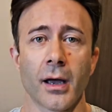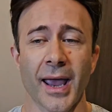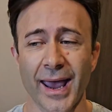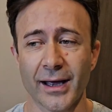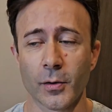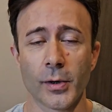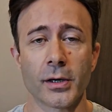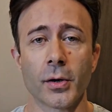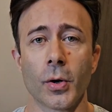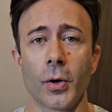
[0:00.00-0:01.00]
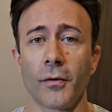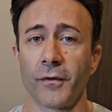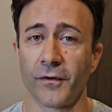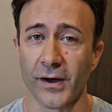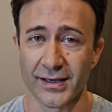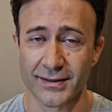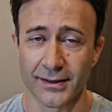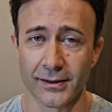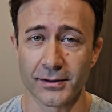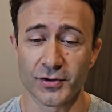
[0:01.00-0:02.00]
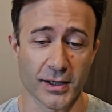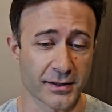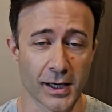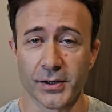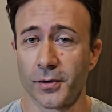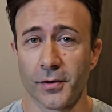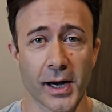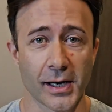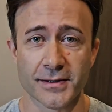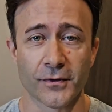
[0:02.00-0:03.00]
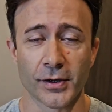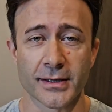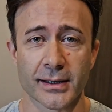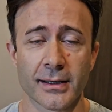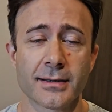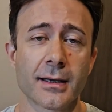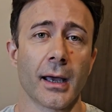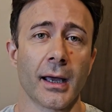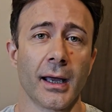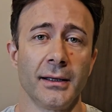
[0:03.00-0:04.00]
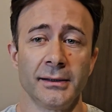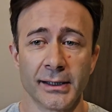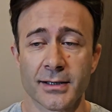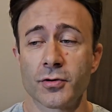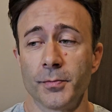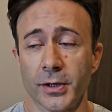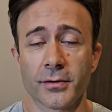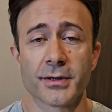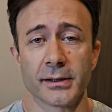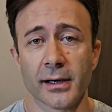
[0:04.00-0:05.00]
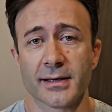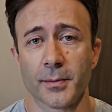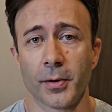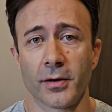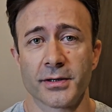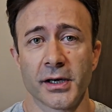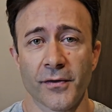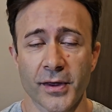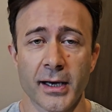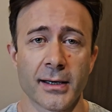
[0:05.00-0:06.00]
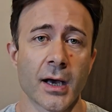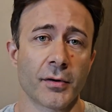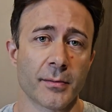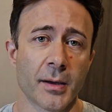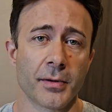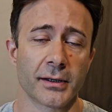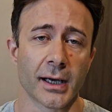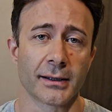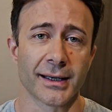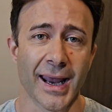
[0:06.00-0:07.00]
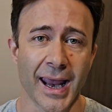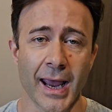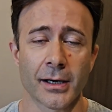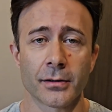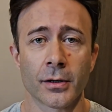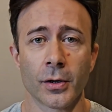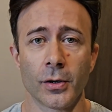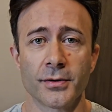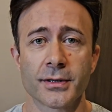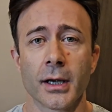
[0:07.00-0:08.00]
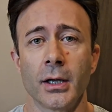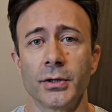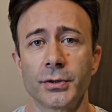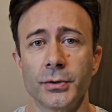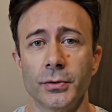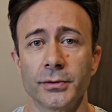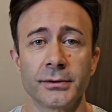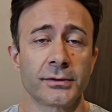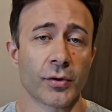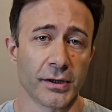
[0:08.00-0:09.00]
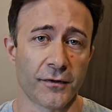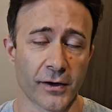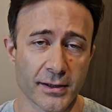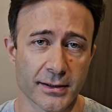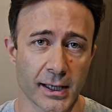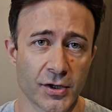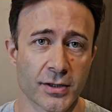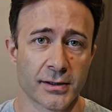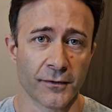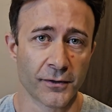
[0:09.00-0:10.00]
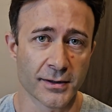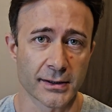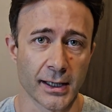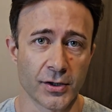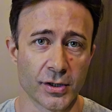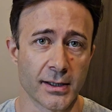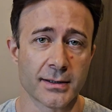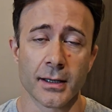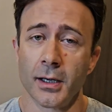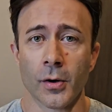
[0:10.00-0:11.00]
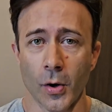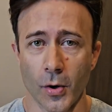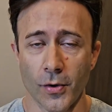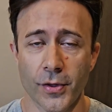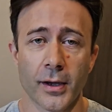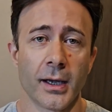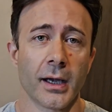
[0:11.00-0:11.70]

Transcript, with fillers: Hair will grow faster, just like your nails, for instance, and this could be considered as a positive thing. Now, remember that hair goes to three different stages. The first stage is growth,